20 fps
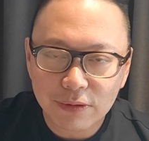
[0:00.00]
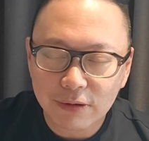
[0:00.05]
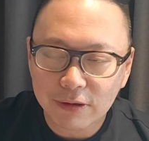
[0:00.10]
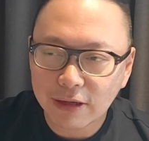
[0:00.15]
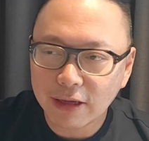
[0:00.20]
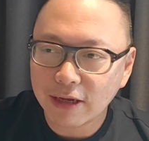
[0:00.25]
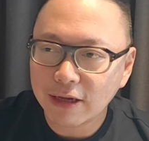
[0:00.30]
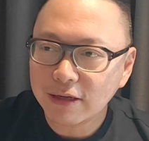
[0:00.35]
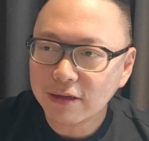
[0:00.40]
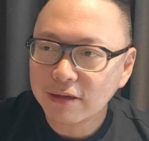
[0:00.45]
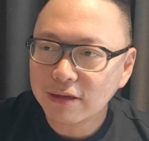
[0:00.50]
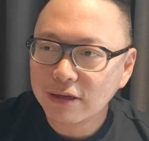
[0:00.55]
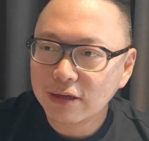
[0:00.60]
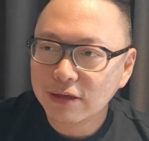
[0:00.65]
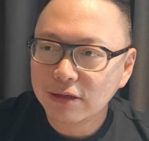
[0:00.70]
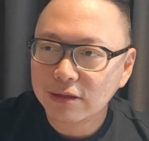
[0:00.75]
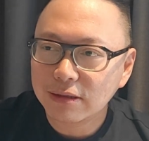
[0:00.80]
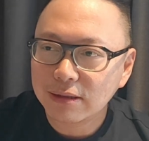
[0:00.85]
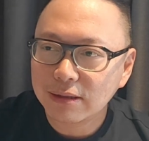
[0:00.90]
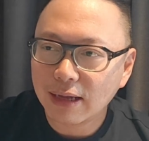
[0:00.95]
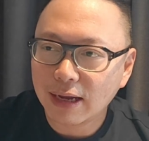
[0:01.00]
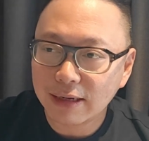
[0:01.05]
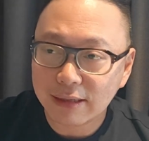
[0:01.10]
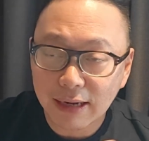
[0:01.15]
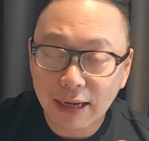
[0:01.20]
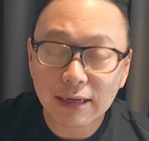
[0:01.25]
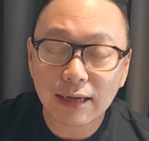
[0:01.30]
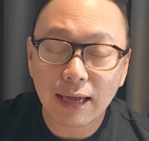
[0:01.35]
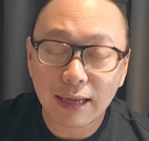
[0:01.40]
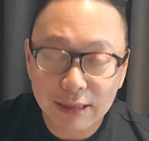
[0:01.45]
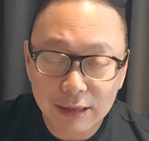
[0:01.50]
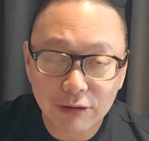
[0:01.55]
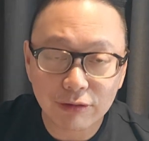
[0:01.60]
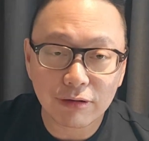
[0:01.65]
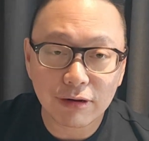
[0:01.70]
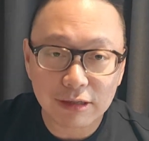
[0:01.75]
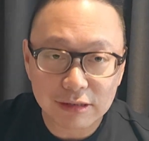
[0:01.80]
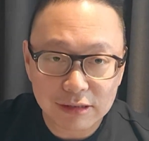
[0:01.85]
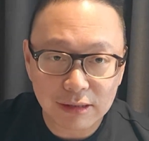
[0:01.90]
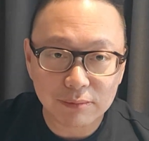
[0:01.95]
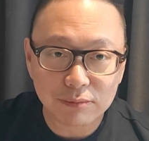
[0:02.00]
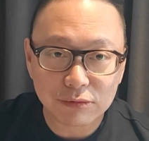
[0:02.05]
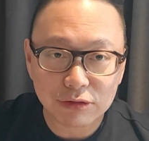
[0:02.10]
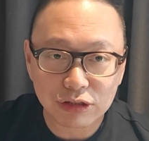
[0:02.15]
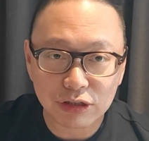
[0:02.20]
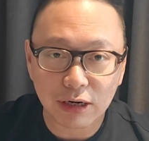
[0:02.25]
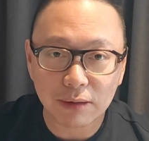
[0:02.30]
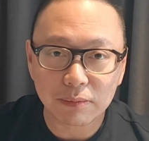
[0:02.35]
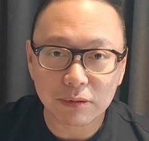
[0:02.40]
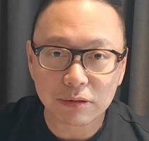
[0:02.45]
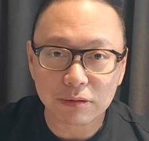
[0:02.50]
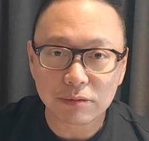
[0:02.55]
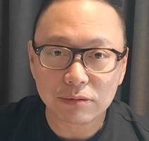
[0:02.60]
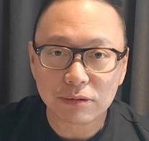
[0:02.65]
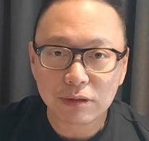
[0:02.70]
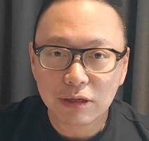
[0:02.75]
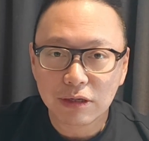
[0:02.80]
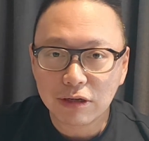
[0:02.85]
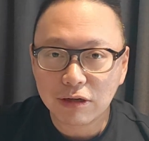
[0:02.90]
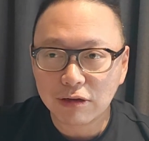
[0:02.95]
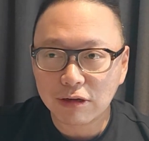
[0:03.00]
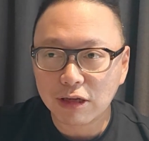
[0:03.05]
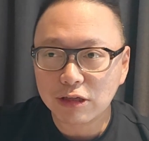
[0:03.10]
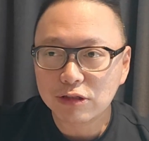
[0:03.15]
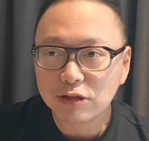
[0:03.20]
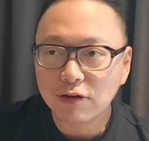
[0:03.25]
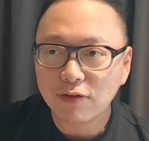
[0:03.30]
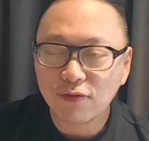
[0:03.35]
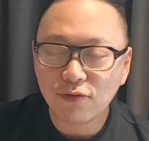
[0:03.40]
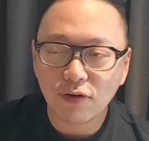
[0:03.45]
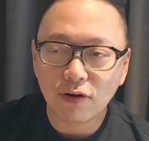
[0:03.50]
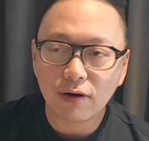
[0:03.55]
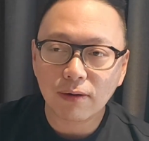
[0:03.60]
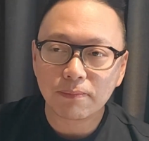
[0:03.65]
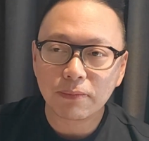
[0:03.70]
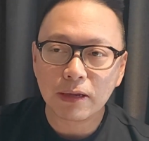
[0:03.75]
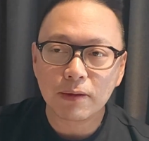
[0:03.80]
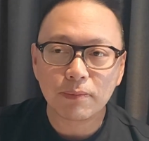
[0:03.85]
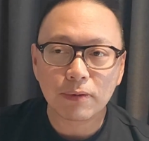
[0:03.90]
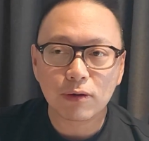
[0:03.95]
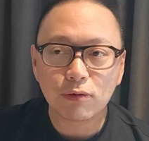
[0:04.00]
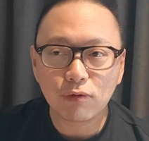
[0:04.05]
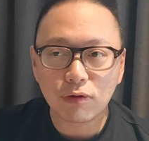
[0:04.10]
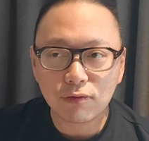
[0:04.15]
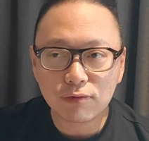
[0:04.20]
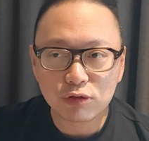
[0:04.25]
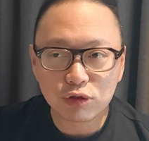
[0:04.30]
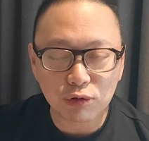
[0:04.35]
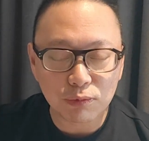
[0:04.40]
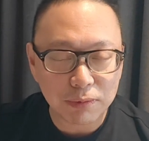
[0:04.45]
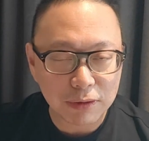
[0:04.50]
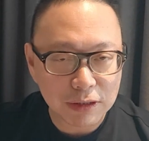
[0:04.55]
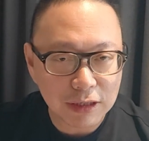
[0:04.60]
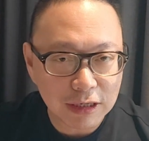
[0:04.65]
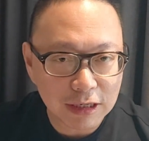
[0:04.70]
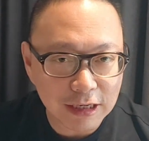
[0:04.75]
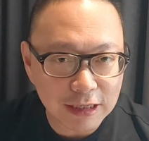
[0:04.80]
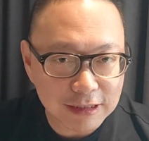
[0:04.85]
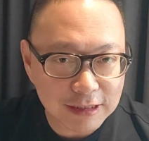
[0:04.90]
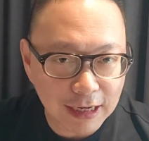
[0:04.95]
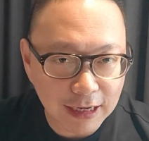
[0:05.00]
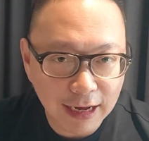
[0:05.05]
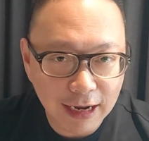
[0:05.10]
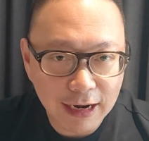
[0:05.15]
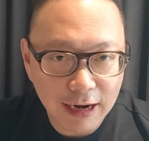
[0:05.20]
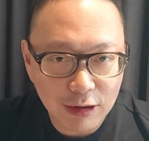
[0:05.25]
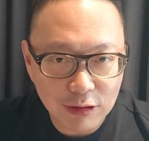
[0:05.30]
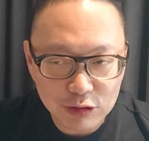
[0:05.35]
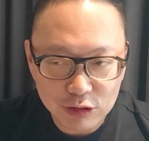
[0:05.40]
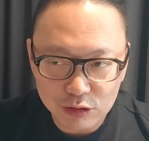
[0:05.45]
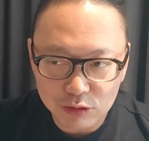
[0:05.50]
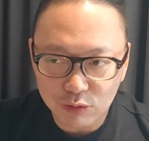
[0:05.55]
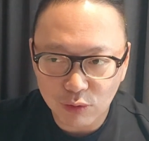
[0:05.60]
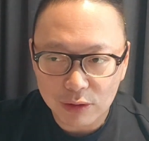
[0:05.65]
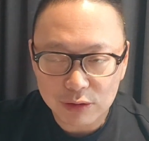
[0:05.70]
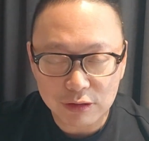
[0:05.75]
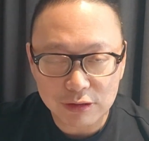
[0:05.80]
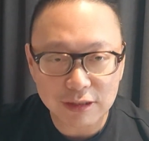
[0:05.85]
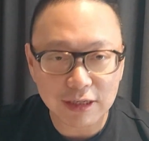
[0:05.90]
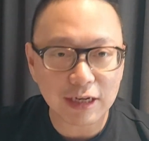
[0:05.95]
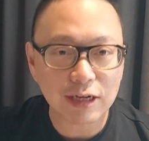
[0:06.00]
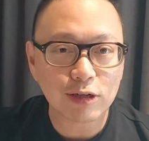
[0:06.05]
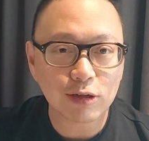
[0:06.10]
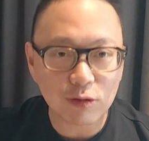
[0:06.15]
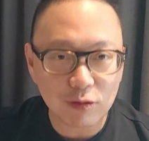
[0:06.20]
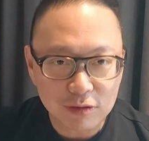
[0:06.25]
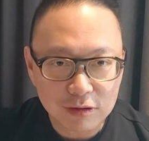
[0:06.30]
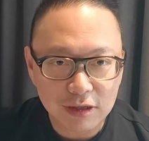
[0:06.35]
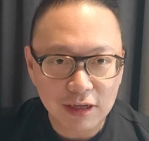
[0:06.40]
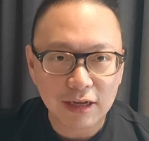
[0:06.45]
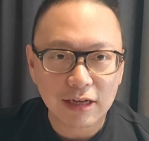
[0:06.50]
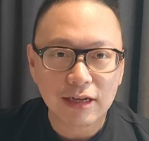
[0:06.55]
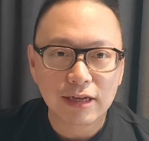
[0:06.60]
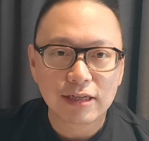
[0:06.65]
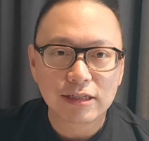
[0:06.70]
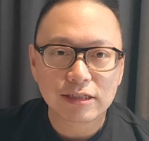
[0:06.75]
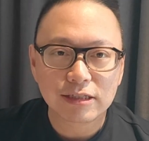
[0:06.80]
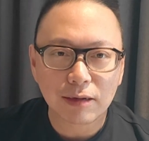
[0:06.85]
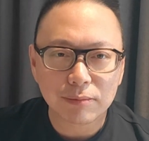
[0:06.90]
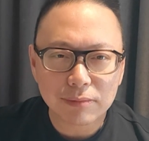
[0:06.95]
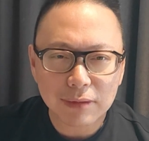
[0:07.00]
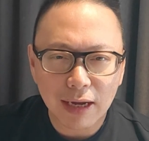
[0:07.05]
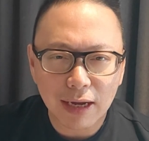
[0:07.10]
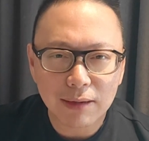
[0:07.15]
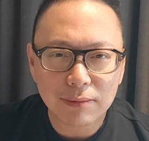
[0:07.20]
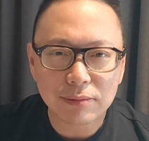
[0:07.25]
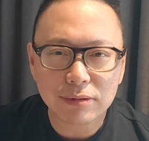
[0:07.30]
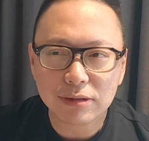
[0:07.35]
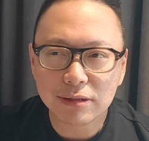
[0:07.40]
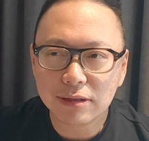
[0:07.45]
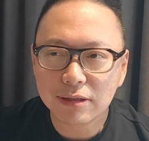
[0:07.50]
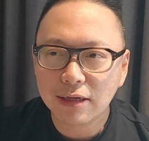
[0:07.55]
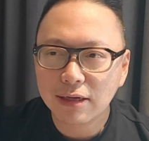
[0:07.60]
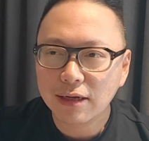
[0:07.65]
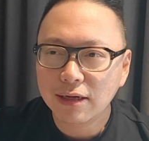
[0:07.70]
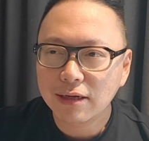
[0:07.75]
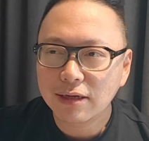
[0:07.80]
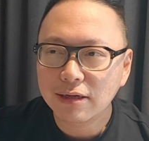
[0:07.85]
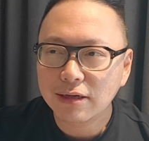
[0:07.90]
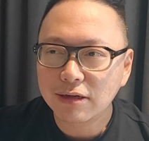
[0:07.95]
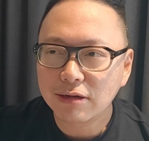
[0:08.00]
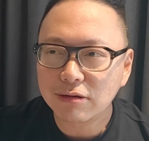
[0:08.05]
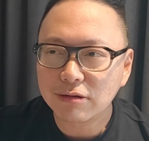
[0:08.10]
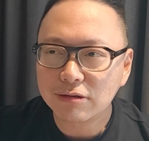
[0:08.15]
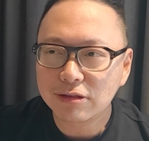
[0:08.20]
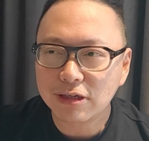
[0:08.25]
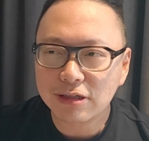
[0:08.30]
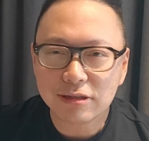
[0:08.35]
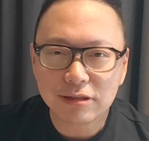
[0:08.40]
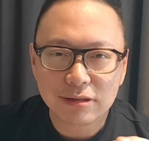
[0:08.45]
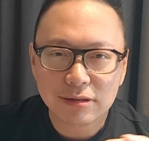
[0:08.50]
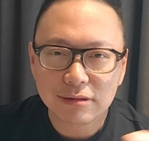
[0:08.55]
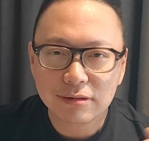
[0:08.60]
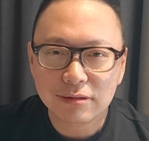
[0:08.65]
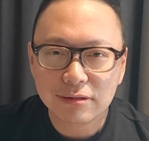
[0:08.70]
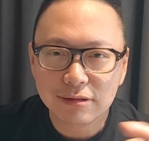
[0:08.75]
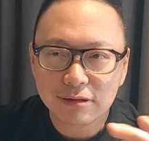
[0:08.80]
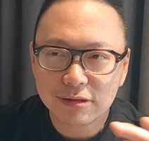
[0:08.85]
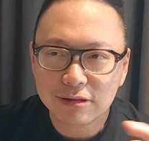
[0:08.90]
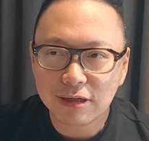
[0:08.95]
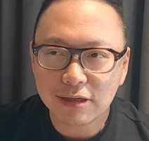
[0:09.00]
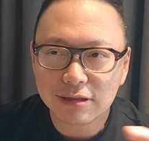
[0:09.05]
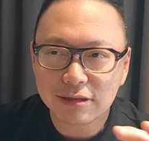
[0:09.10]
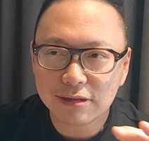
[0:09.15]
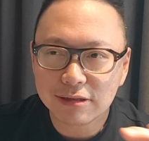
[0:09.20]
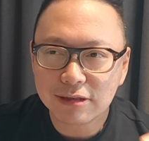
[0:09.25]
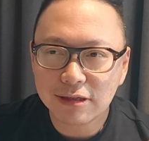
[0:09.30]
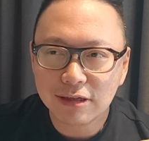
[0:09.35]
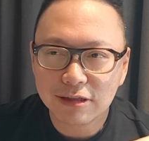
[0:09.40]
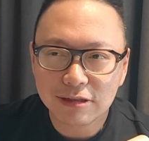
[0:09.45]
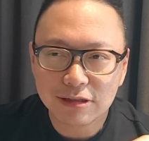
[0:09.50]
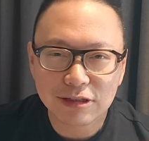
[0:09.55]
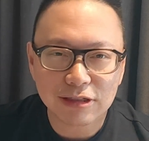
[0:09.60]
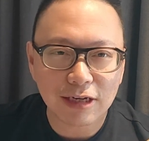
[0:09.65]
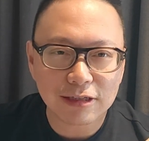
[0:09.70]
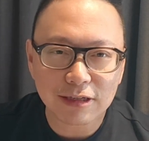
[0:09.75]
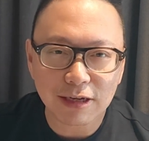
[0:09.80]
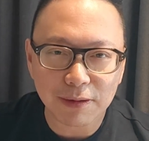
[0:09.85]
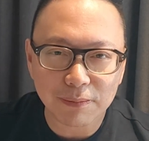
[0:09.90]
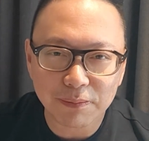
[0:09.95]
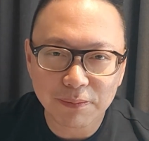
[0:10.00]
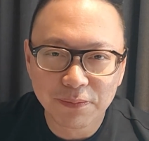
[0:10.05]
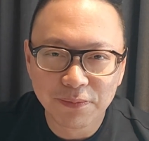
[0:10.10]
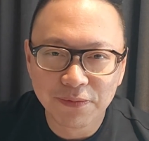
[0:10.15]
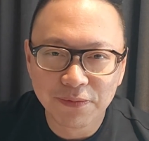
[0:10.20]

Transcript: Okay, and that can create some trouble. Okay, so for people with Jupiter in the second house, you want to take note. Sometimes, just shut up.